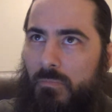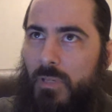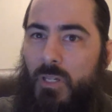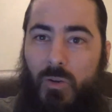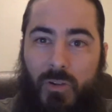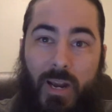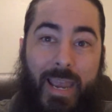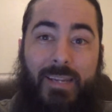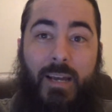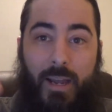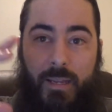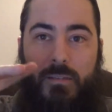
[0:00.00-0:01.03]
you know, they're
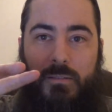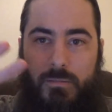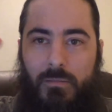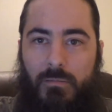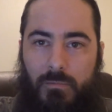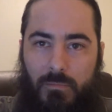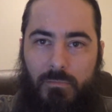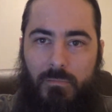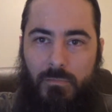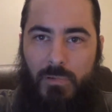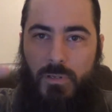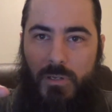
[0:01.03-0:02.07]

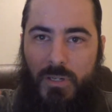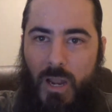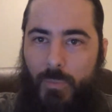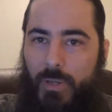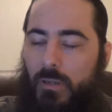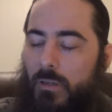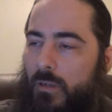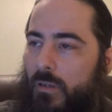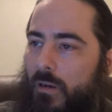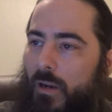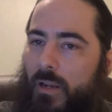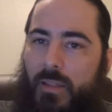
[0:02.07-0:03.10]
anti-shaman,
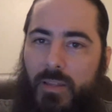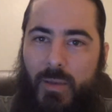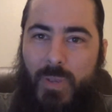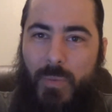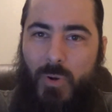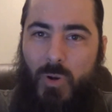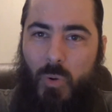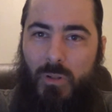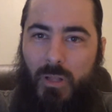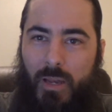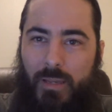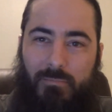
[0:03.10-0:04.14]
right? And then you have people who are
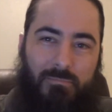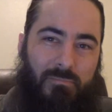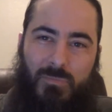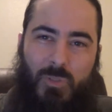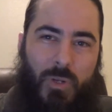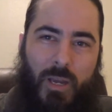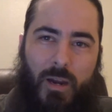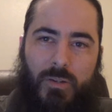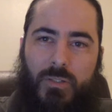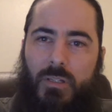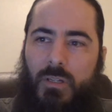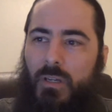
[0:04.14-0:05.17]
like, who
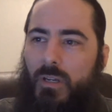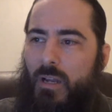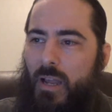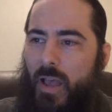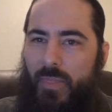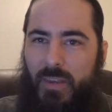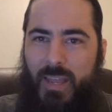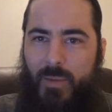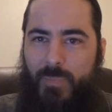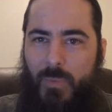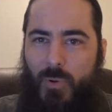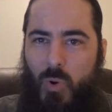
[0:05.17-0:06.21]
cares? And then you
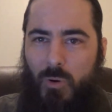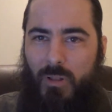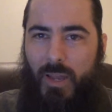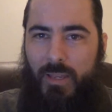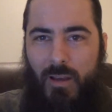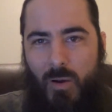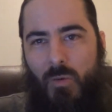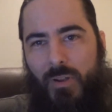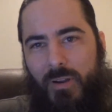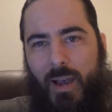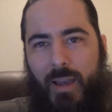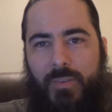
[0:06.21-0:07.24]
have people who are like, oh,
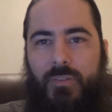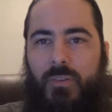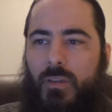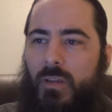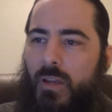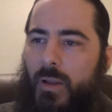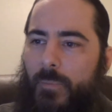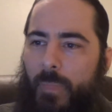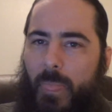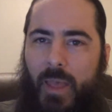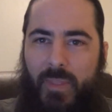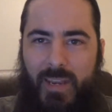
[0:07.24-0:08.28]
they're nice.
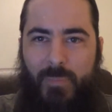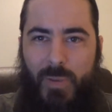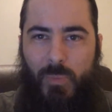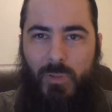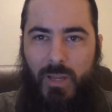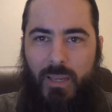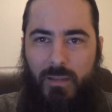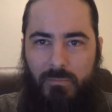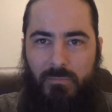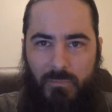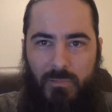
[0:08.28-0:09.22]
And then you have people like,